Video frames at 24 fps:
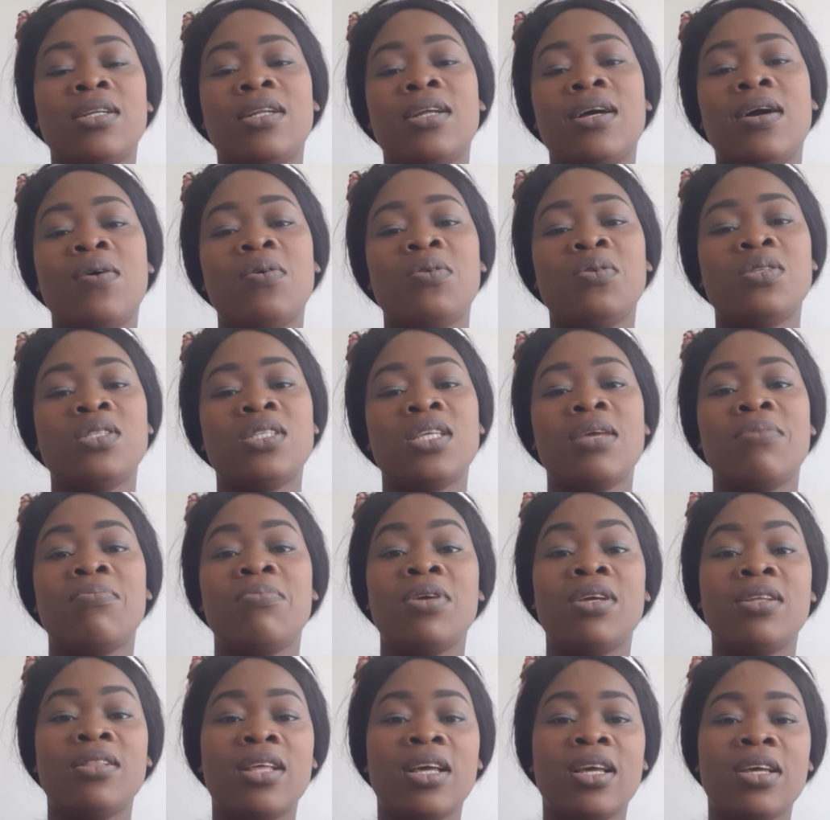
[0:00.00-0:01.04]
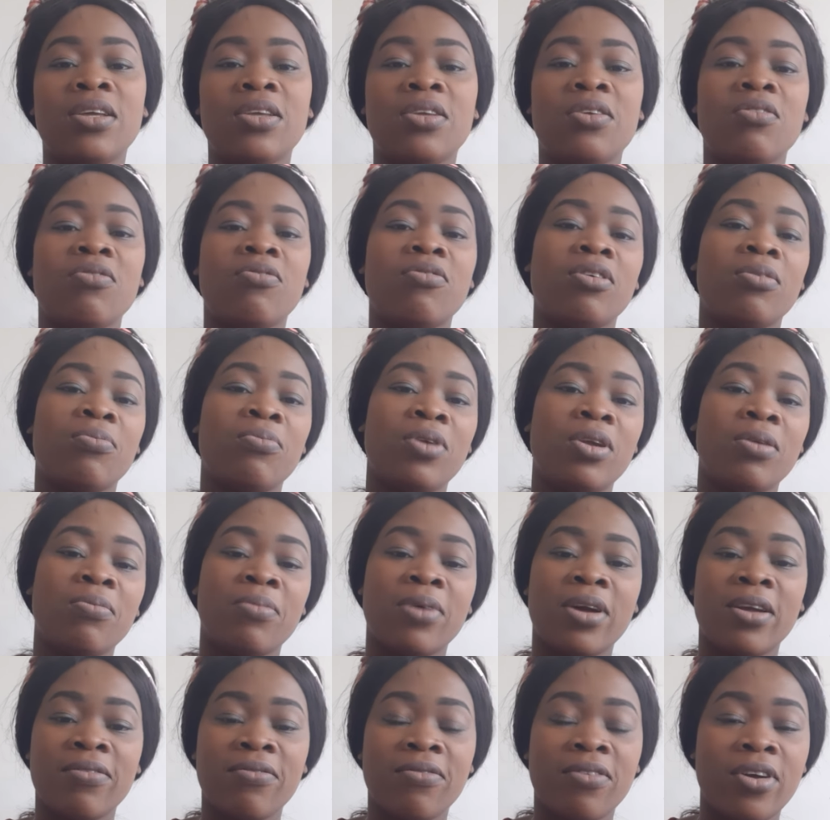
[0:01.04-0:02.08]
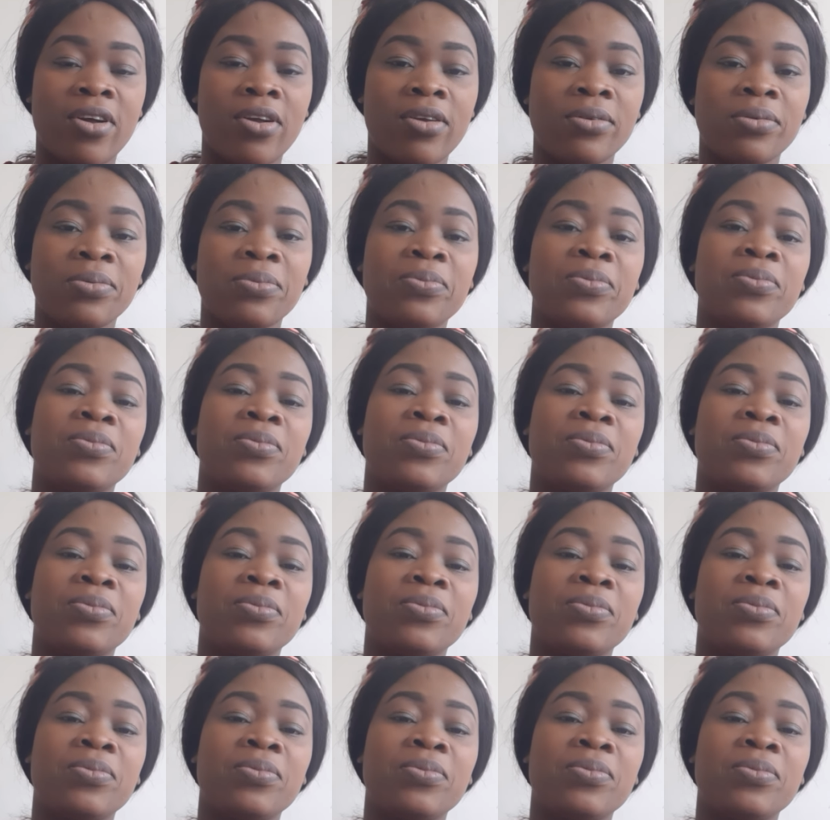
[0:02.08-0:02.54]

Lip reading: I want to say a big thank you for being my fan.